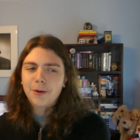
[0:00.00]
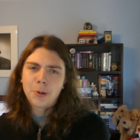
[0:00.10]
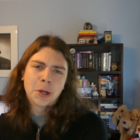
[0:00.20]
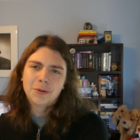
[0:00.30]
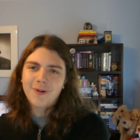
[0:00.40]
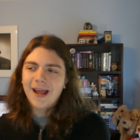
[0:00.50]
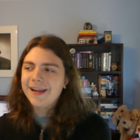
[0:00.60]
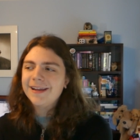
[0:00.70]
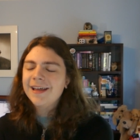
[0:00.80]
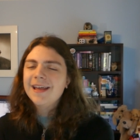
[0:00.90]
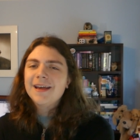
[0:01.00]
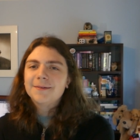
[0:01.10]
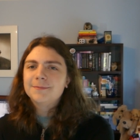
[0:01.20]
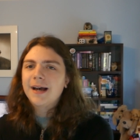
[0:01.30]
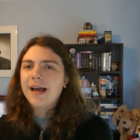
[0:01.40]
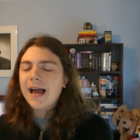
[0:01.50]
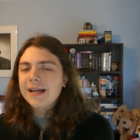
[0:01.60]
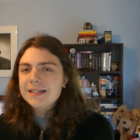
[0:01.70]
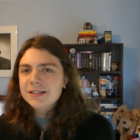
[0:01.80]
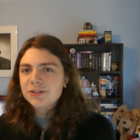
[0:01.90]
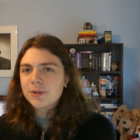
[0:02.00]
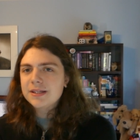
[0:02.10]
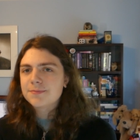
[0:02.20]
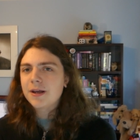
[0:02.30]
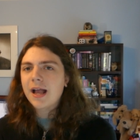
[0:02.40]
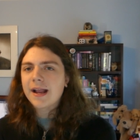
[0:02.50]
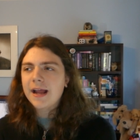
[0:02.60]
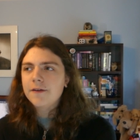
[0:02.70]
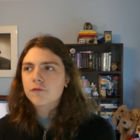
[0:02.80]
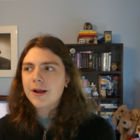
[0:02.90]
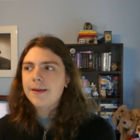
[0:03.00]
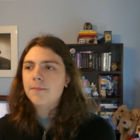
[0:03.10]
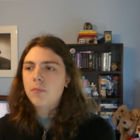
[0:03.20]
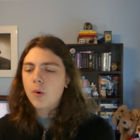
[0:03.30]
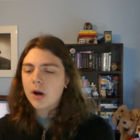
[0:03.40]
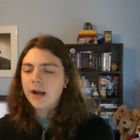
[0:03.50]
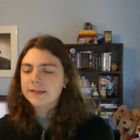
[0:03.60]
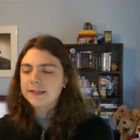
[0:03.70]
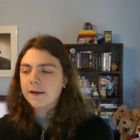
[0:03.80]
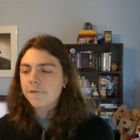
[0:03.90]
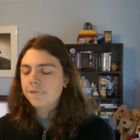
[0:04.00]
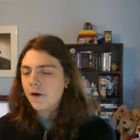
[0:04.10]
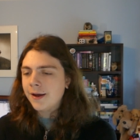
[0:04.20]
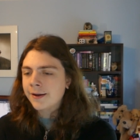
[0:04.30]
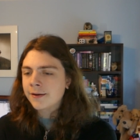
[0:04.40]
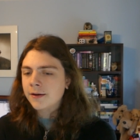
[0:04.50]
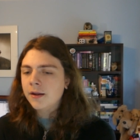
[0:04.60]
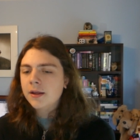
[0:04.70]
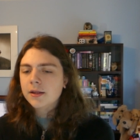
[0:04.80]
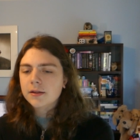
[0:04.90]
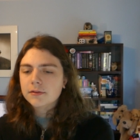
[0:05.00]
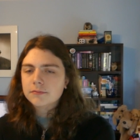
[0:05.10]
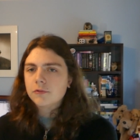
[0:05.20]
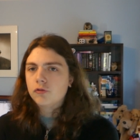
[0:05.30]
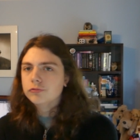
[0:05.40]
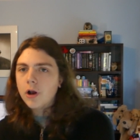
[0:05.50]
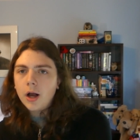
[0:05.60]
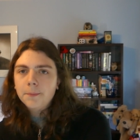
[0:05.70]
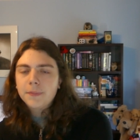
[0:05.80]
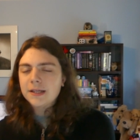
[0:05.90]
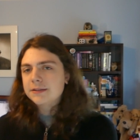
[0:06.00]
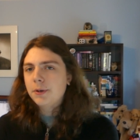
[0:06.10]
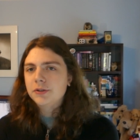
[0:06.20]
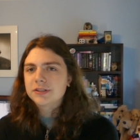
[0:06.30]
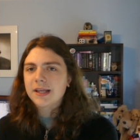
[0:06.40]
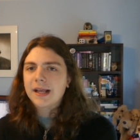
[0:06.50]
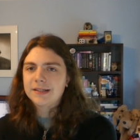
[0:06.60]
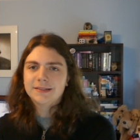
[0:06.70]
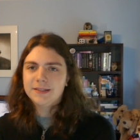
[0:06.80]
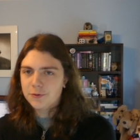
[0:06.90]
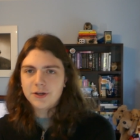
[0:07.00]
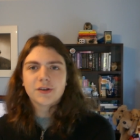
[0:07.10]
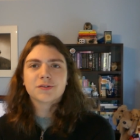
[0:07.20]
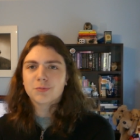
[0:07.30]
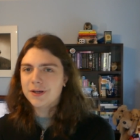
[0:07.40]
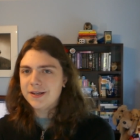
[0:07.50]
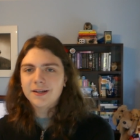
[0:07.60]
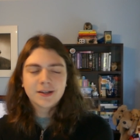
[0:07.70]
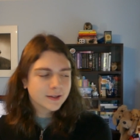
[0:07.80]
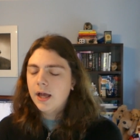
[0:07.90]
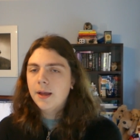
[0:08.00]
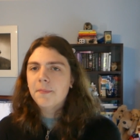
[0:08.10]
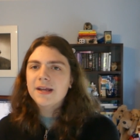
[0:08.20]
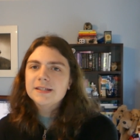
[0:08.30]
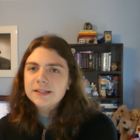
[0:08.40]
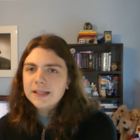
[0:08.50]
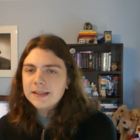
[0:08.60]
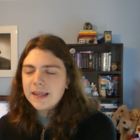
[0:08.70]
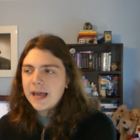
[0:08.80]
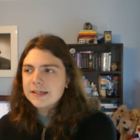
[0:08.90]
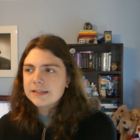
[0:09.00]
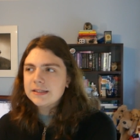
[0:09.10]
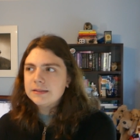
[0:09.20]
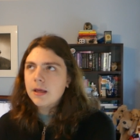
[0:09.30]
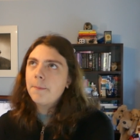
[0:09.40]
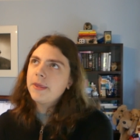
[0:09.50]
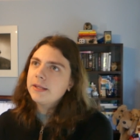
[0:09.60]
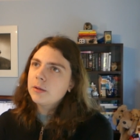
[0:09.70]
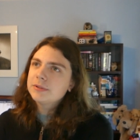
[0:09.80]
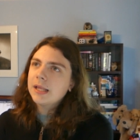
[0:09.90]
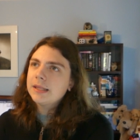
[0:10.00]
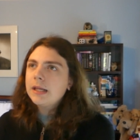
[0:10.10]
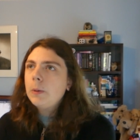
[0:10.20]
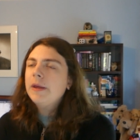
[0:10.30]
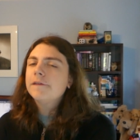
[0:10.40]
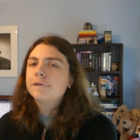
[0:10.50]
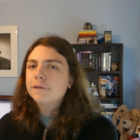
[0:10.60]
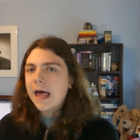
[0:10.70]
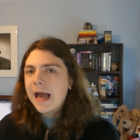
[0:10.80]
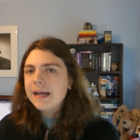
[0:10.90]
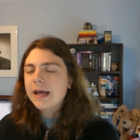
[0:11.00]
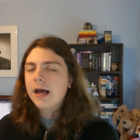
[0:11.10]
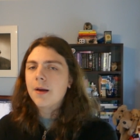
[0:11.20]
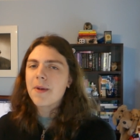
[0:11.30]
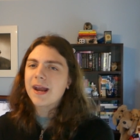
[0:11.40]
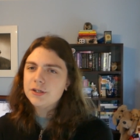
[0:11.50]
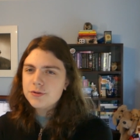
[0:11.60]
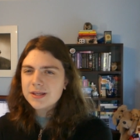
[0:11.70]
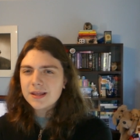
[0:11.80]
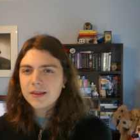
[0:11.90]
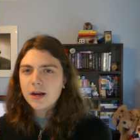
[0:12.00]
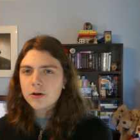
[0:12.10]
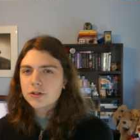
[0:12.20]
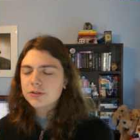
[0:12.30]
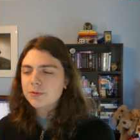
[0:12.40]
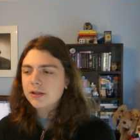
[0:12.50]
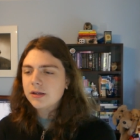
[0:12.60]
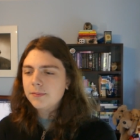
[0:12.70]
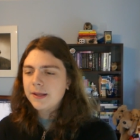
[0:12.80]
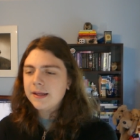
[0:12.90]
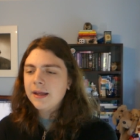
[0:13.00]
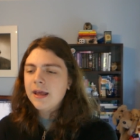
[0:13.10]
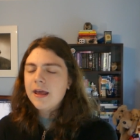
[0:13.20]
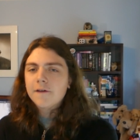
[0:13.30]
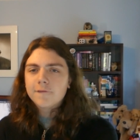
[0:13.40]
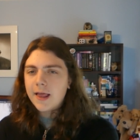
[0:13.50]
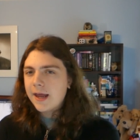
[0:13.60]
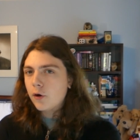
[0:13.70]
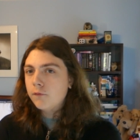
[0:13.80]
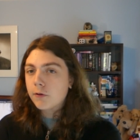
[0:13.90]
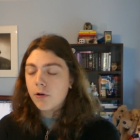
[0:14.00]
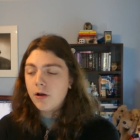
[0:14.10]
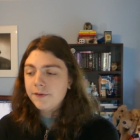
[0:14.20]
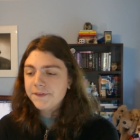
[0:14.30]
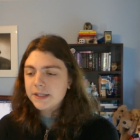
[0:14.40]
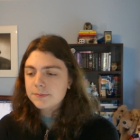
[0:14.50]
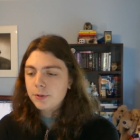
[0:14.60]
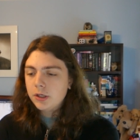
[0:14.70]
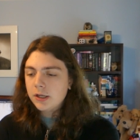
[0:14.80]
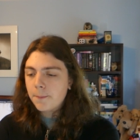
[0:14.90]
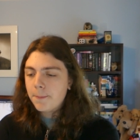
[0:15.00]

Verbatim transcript: weird way. But I did enjoy this book. I kind of read it more as like a fun romp as opposed to like a serious read. Um, I did think that Emilia was a little bit flat, um, and I do think that the characters were a little bit flat overall in this book,